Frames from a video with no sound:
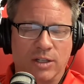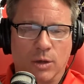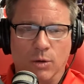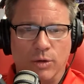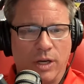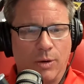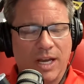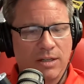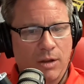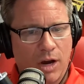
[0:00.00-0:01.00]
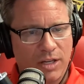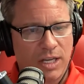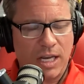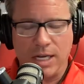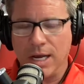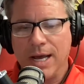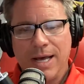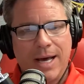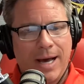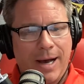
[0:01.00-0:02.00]
So Keselowski,
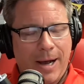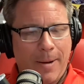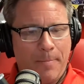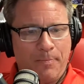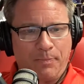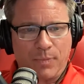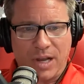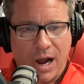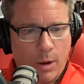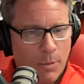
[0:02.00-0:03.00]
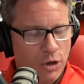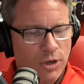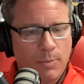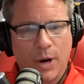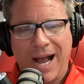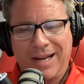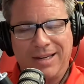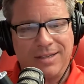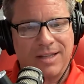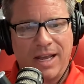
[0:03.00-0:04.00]
Kyle Busch in
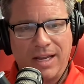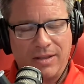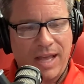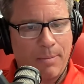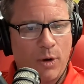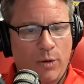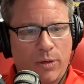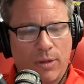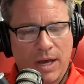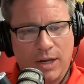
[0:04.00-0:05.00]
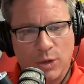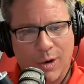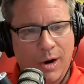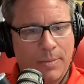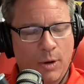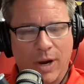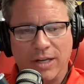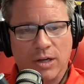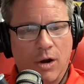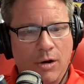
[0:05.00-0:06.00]
practice, they both tore up their
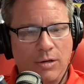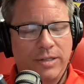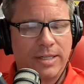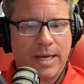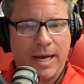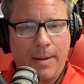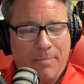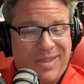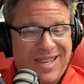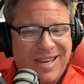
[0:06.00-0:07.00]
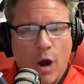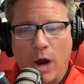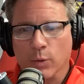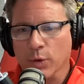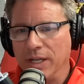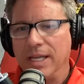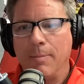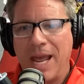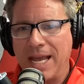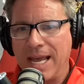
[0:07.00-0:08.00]
race cars. Not really
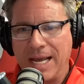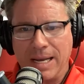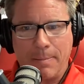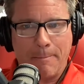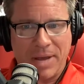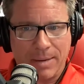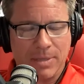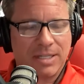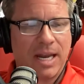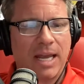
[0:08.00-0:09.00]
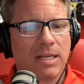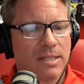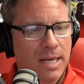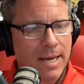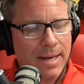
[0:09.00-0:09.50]
making big mistakes.